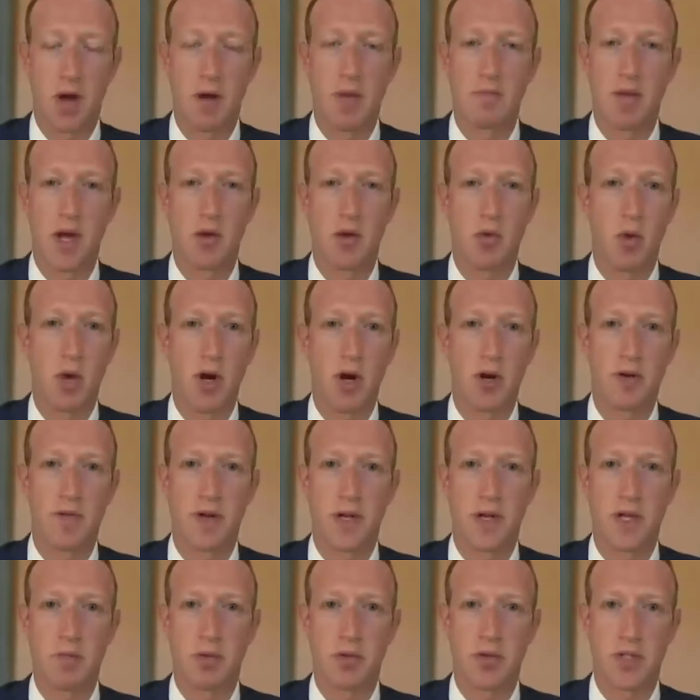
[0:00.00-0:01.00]
I'm not aware of
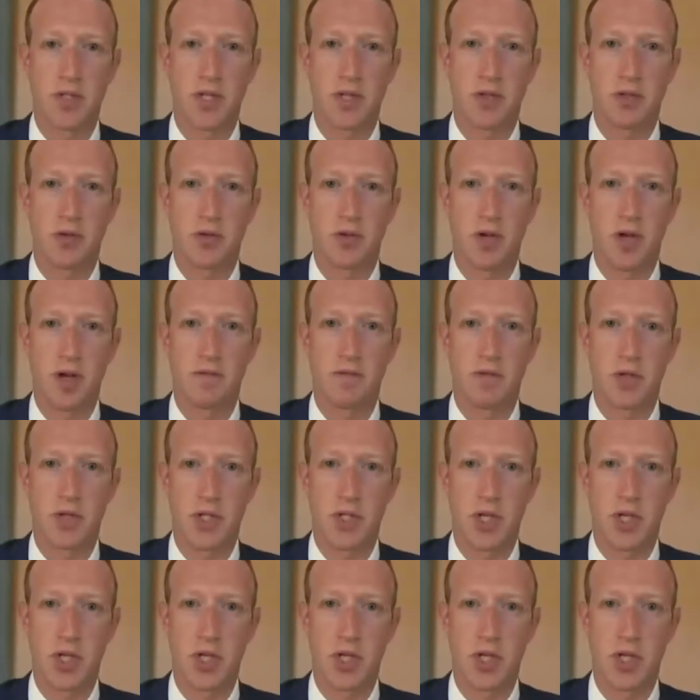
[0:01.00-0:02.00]
any particular
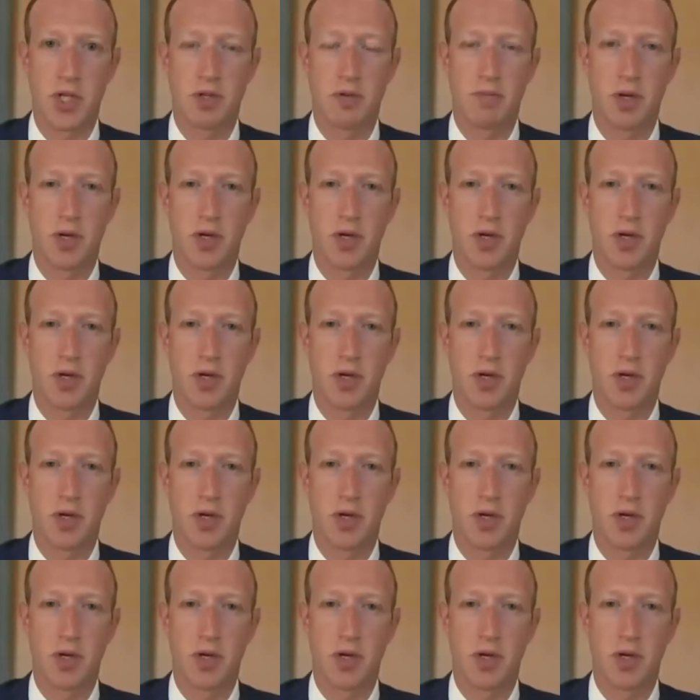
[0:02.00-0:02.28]
conversation,